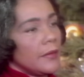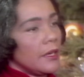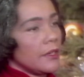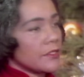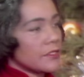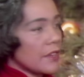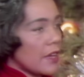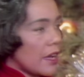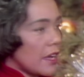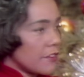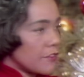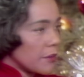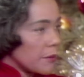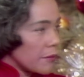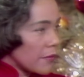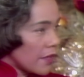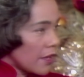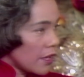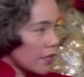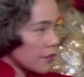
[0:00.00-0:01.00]
Aside
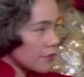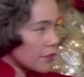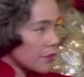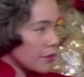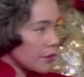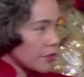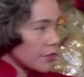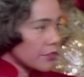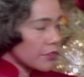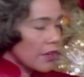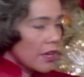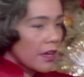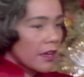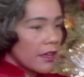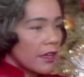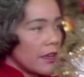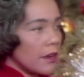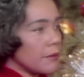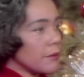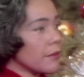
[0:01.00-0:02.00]
from that, of course,
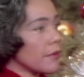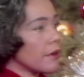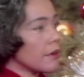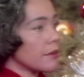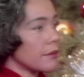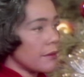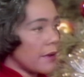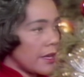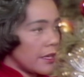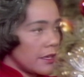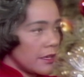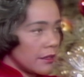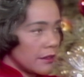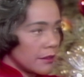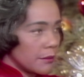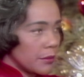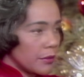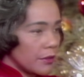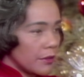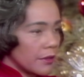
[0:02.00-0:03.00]
I am writing
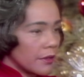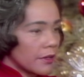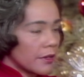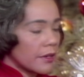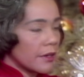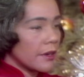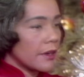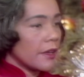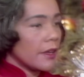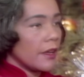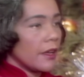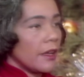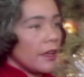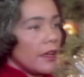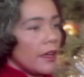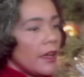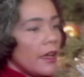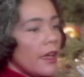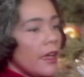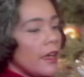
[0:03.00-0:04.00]
the book,
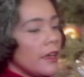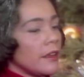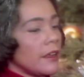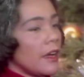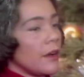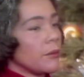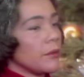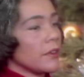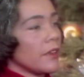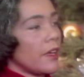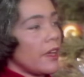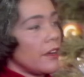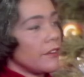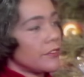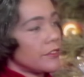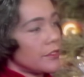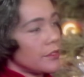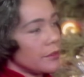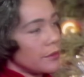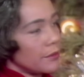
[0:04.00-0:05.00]
and I will
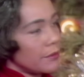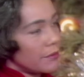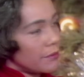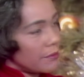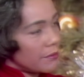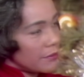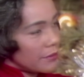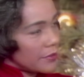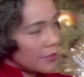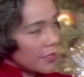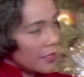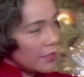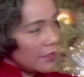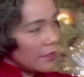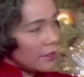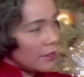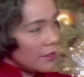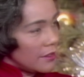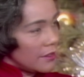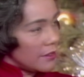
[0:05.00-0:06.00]
have to
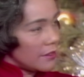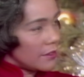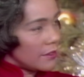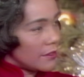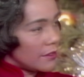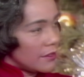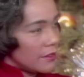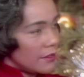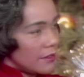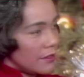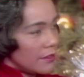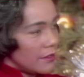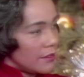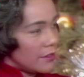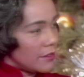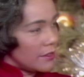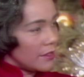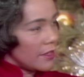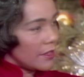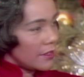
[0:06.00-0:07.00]
see
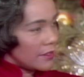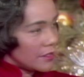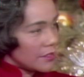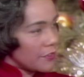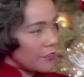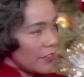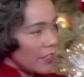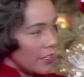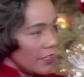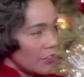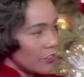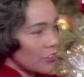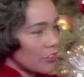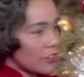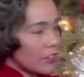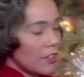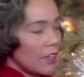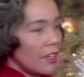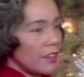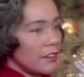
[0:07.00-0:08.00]
it
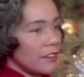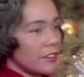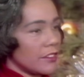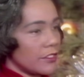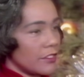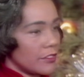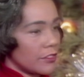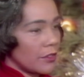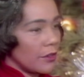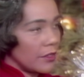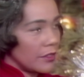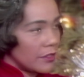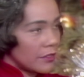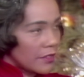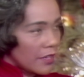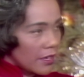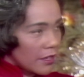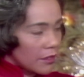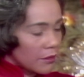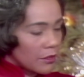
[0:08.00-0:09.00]
finished, and this is going to
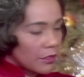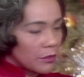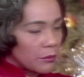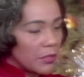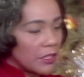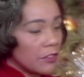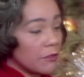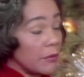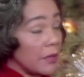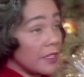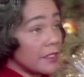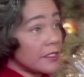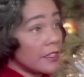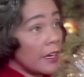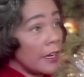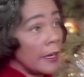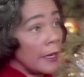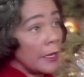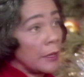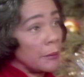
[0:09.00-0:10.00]
take a good bit of my
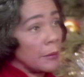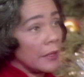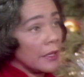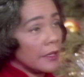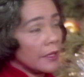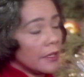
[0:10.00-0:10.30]
time.